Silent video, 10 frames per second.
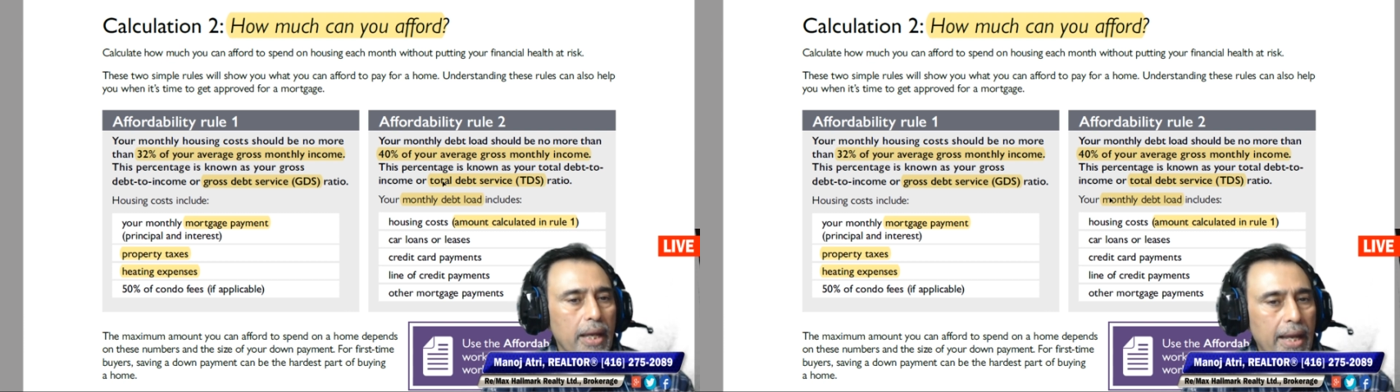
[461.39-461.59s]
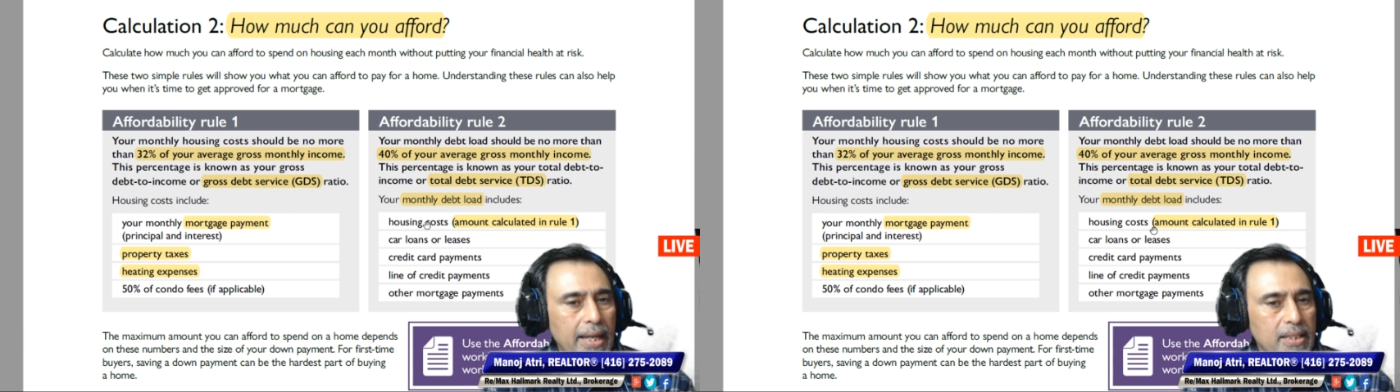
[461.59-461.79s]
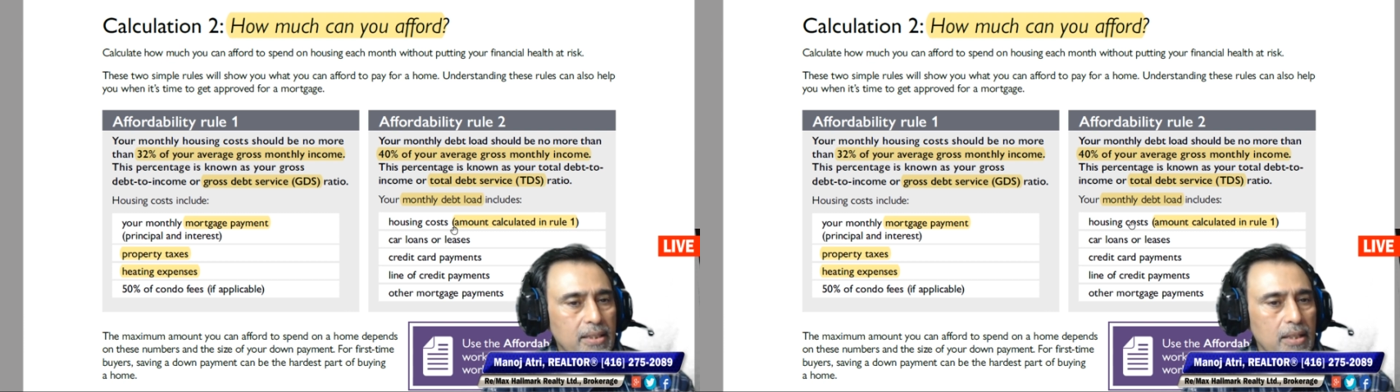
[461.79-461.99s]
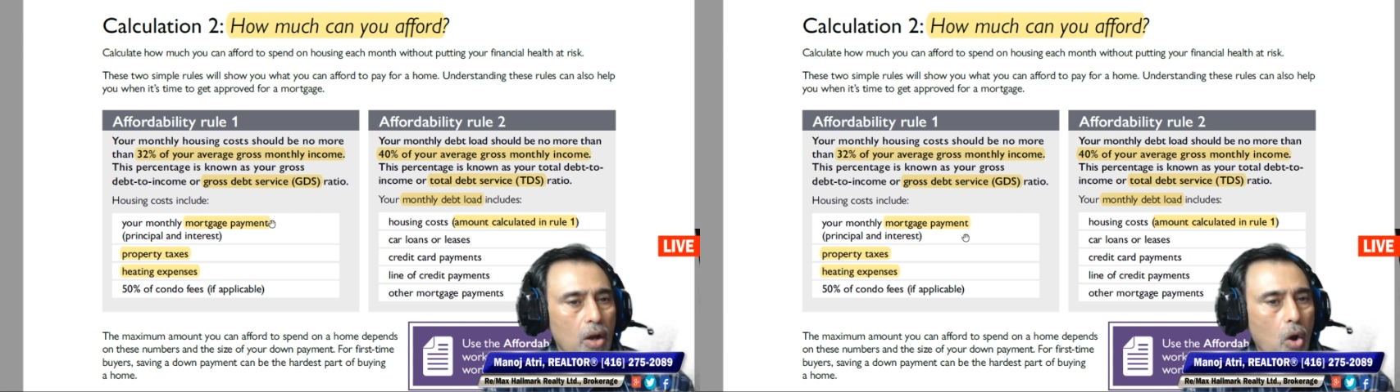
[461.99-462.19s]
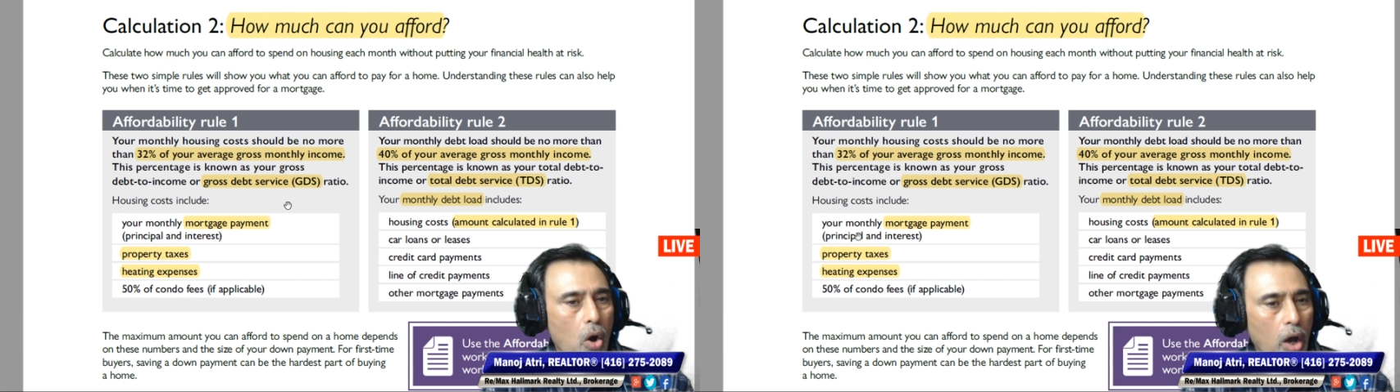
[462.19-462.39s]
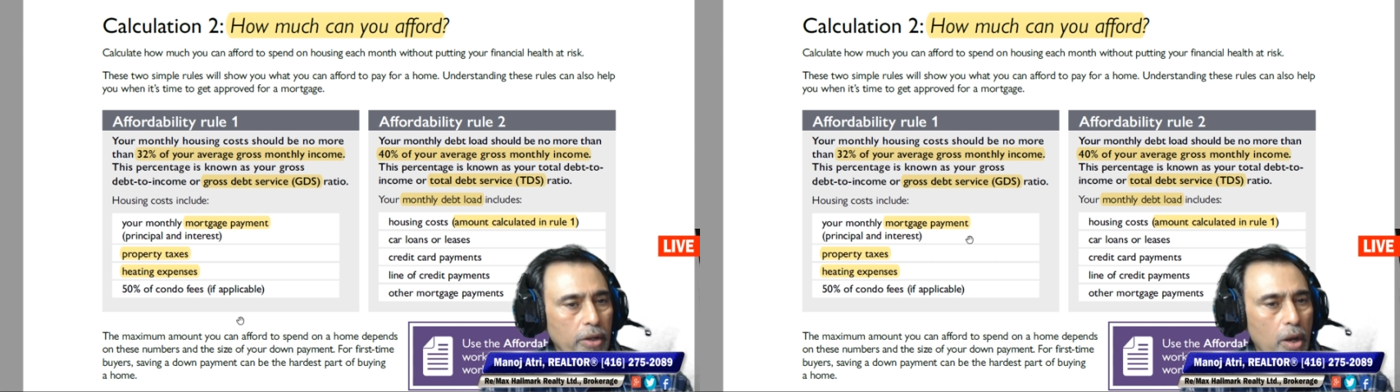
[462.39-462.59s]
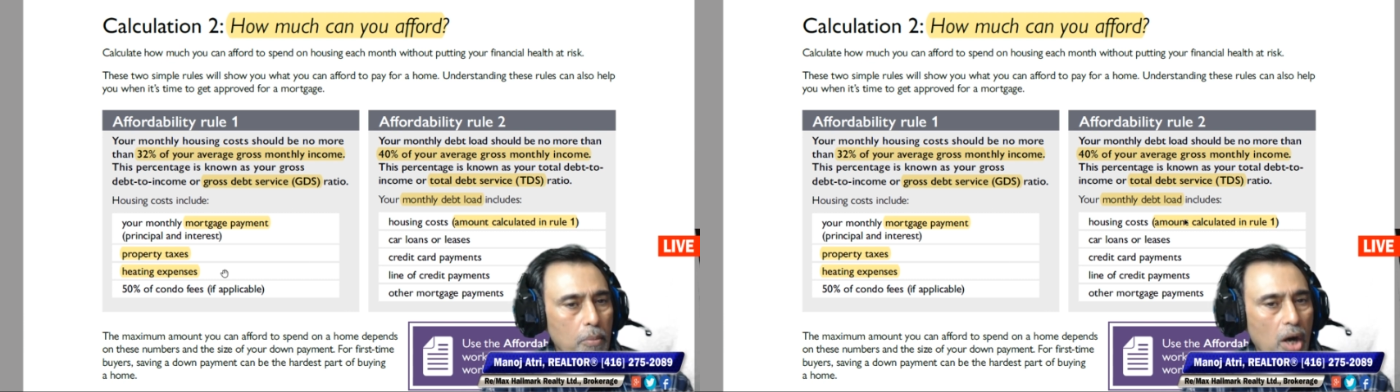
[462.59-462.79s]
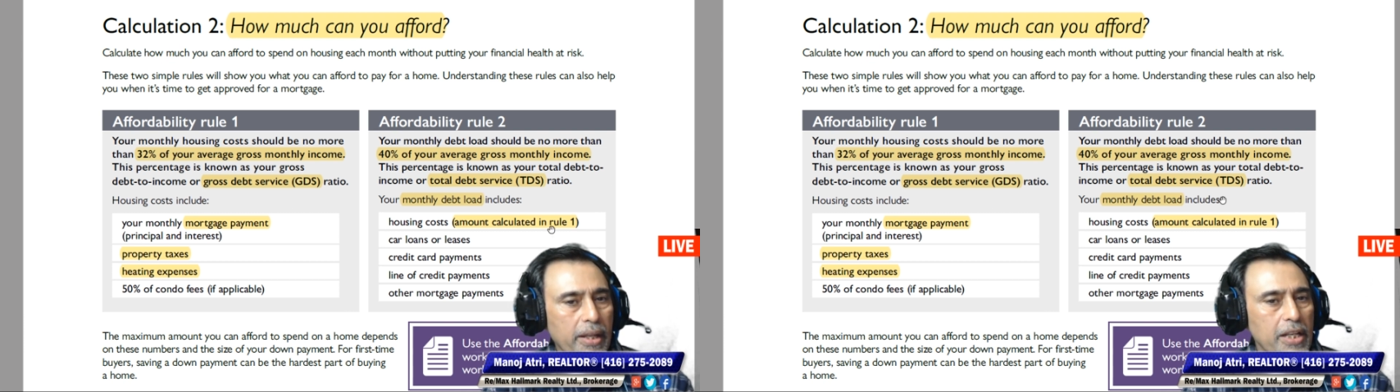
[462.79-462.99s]
is all your
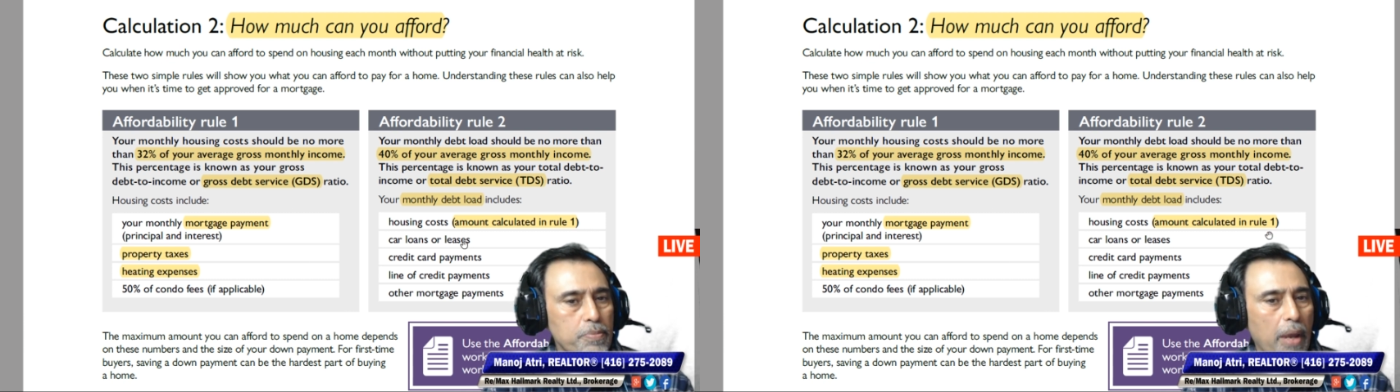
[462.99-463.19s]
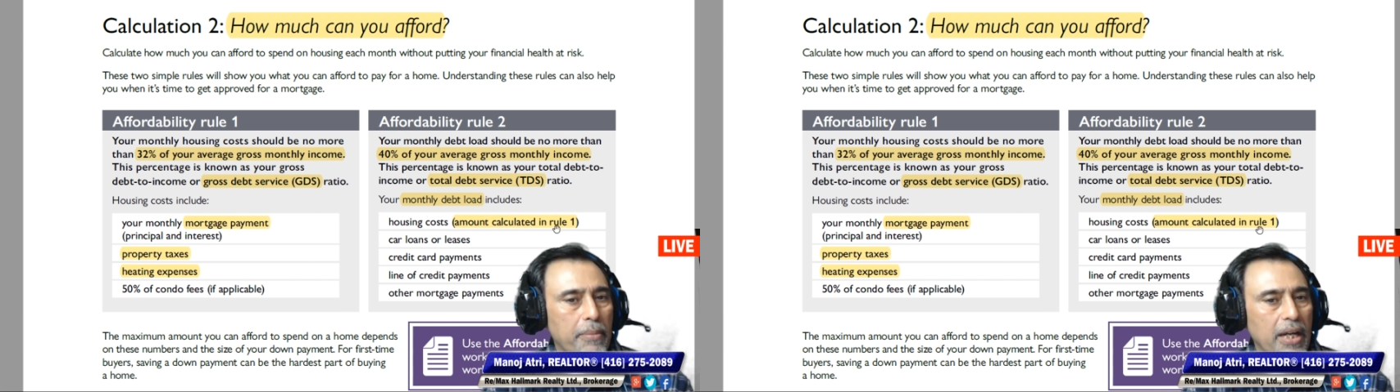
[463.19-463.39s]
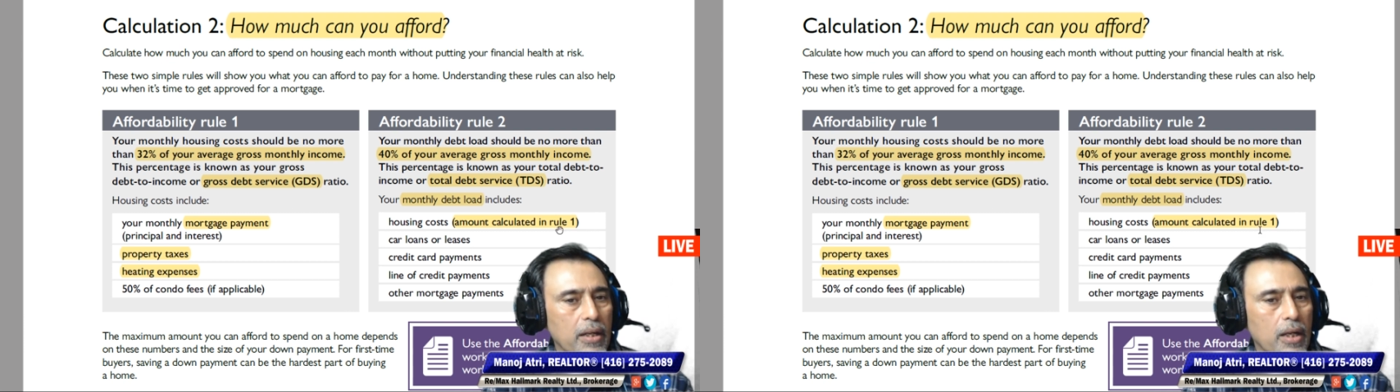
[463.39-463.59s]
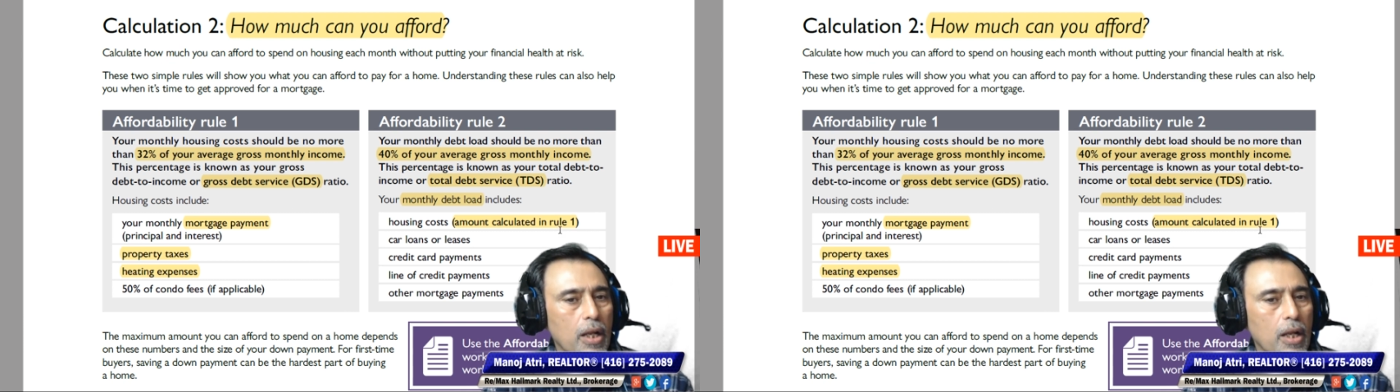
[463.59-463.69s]
mortgage payment